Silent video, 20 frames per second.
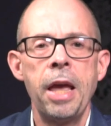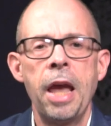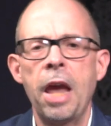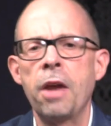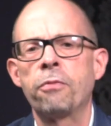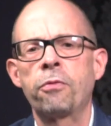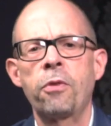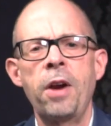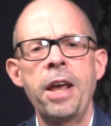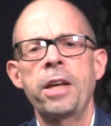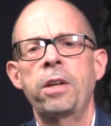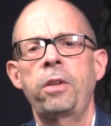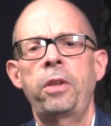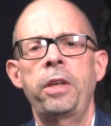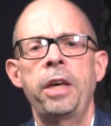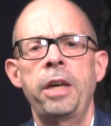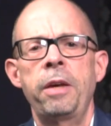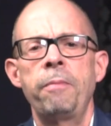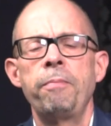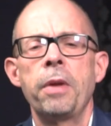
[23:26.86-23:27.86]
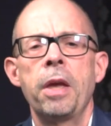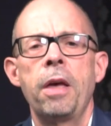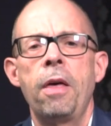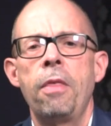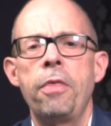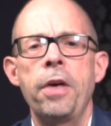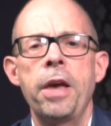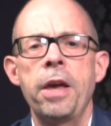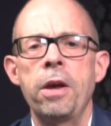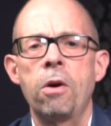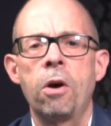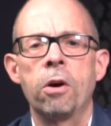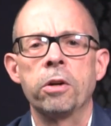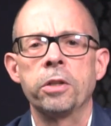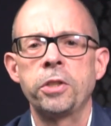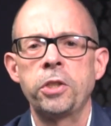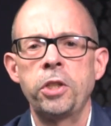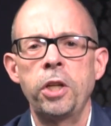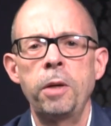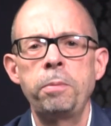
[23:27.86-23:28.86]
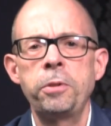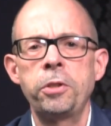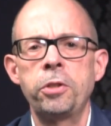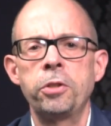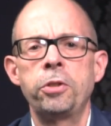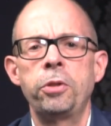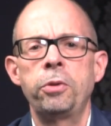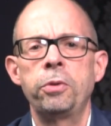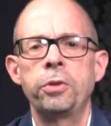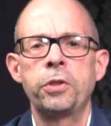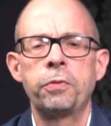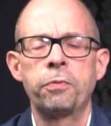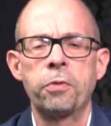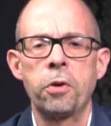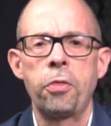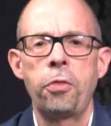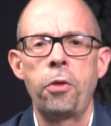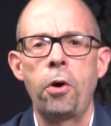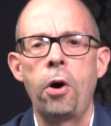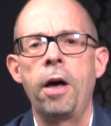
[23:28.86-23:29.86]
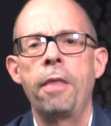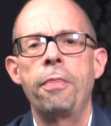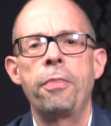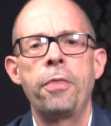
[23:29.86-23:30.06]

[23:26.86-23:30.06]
and frankly, they are substitutes for thought.